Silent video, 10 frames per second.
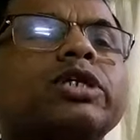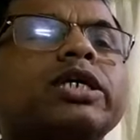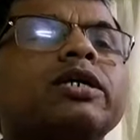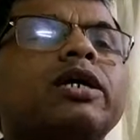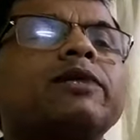
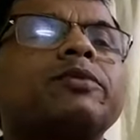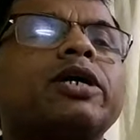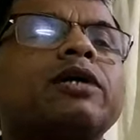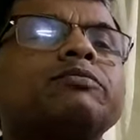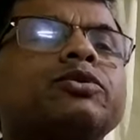today I have
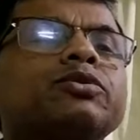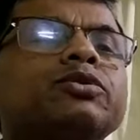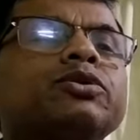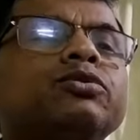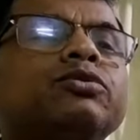come to
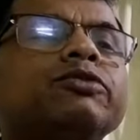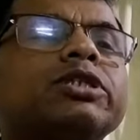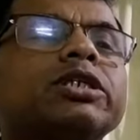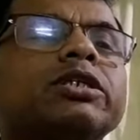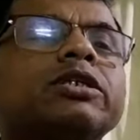you
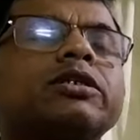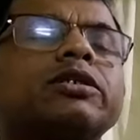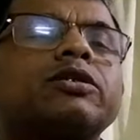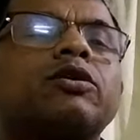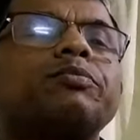with
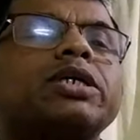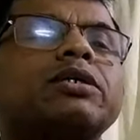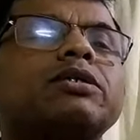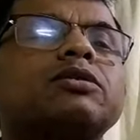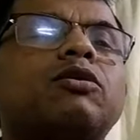a
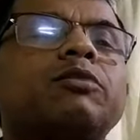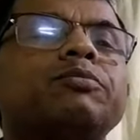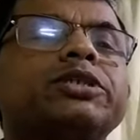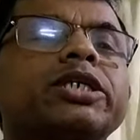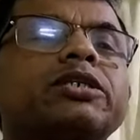topic. It's
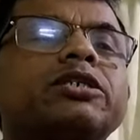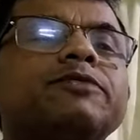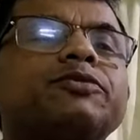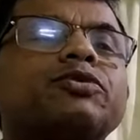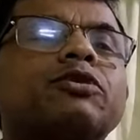
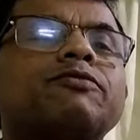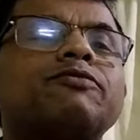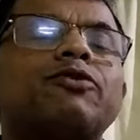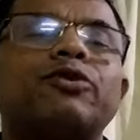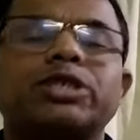objectives
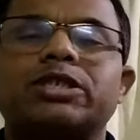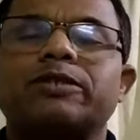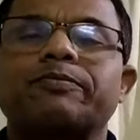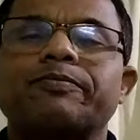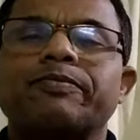of
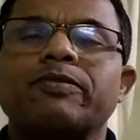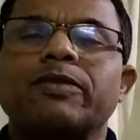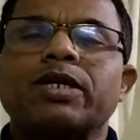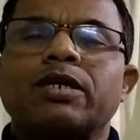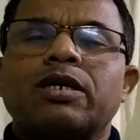auditing.
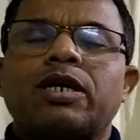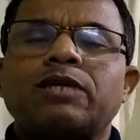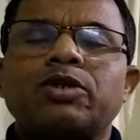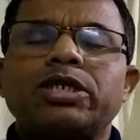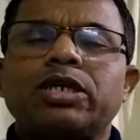
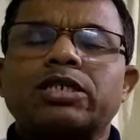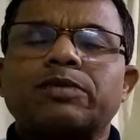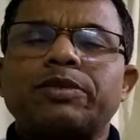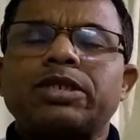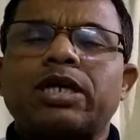I've already
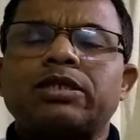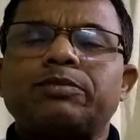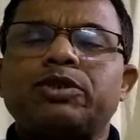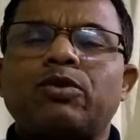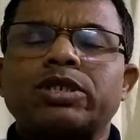explained the other
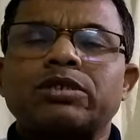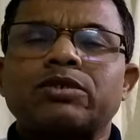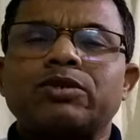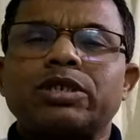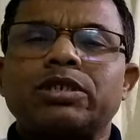video what is
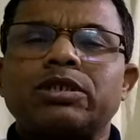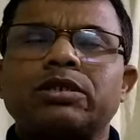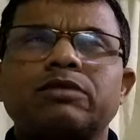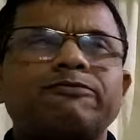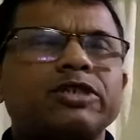
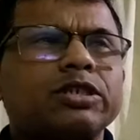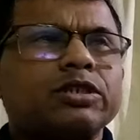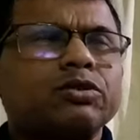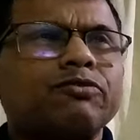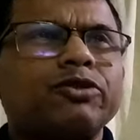auditing, the
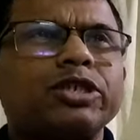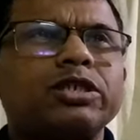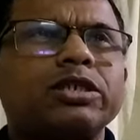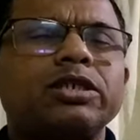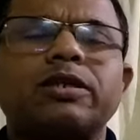features of
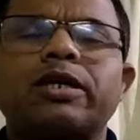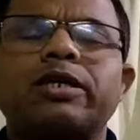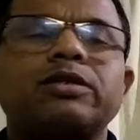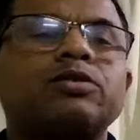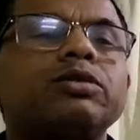auditing,
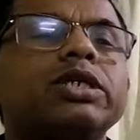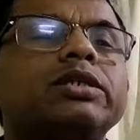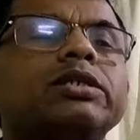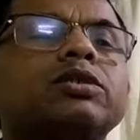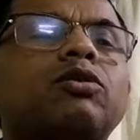and today
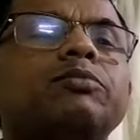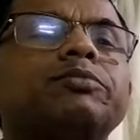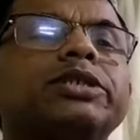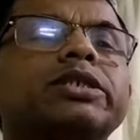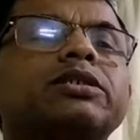it is
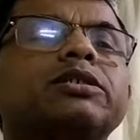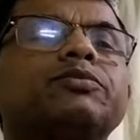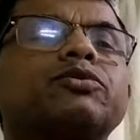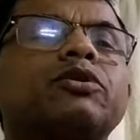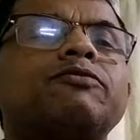
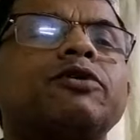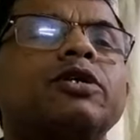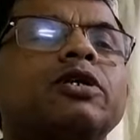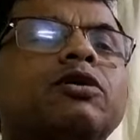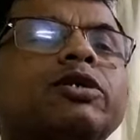objectives of
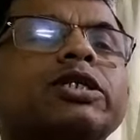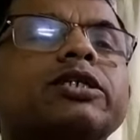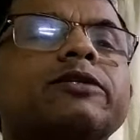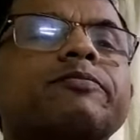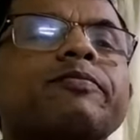
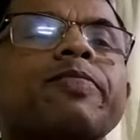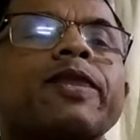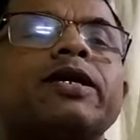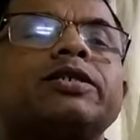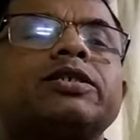auditing.
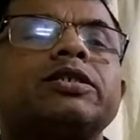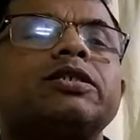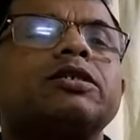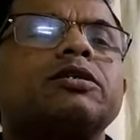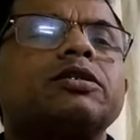
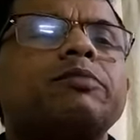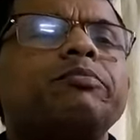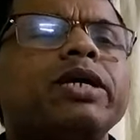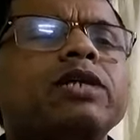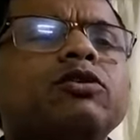See, the
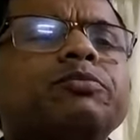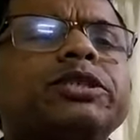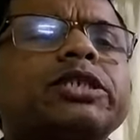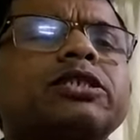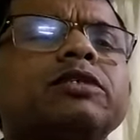main
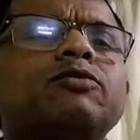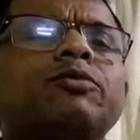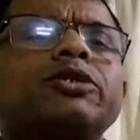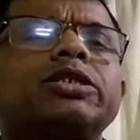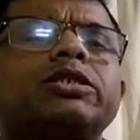objective of
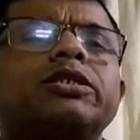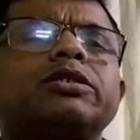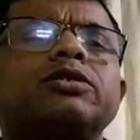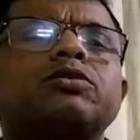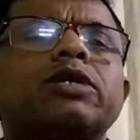
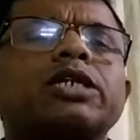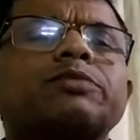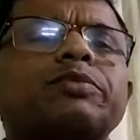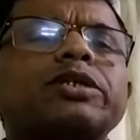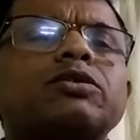auditing is to
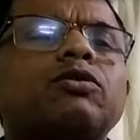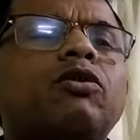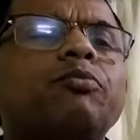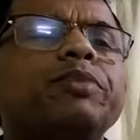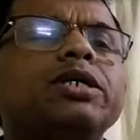express
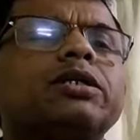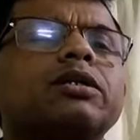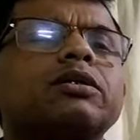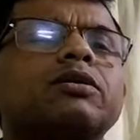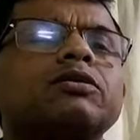
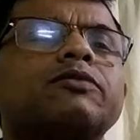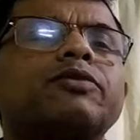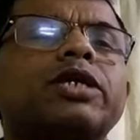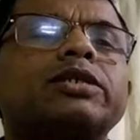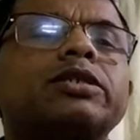opinion on the
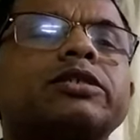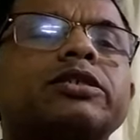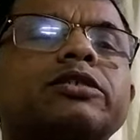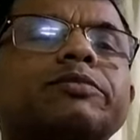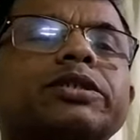financial
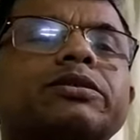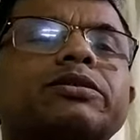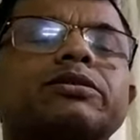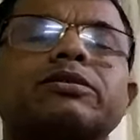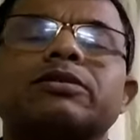
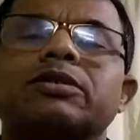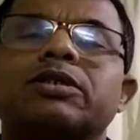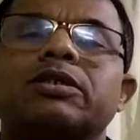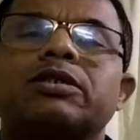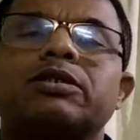statements.
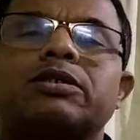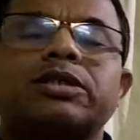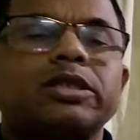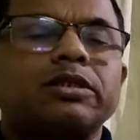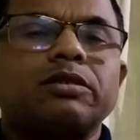
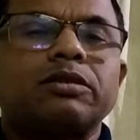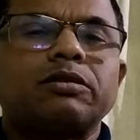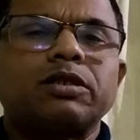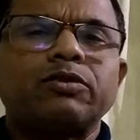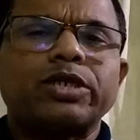See,
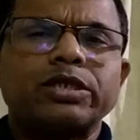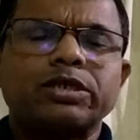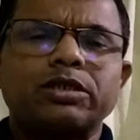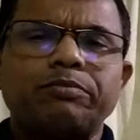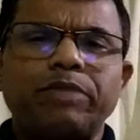you can
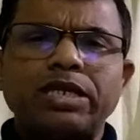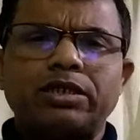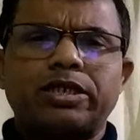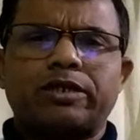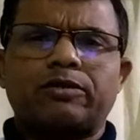say the
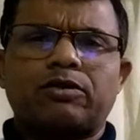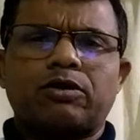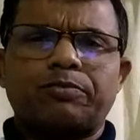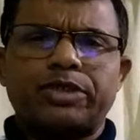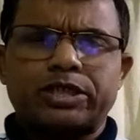main thing,
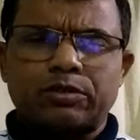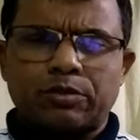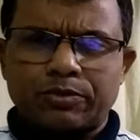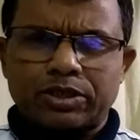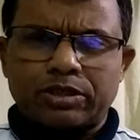objective
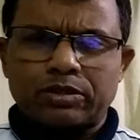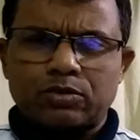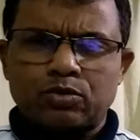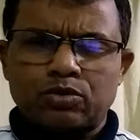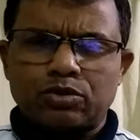of auditing,
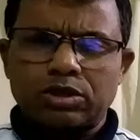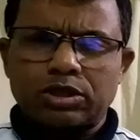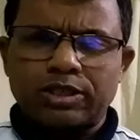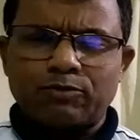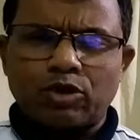to
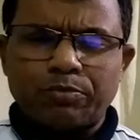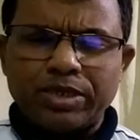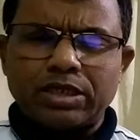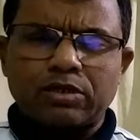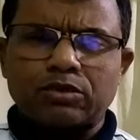give
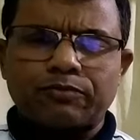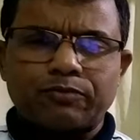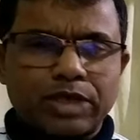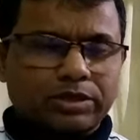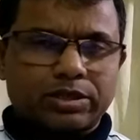opinion on the
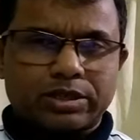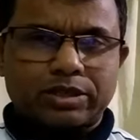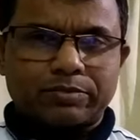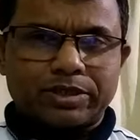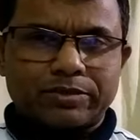financial
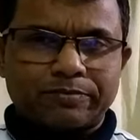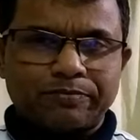statement.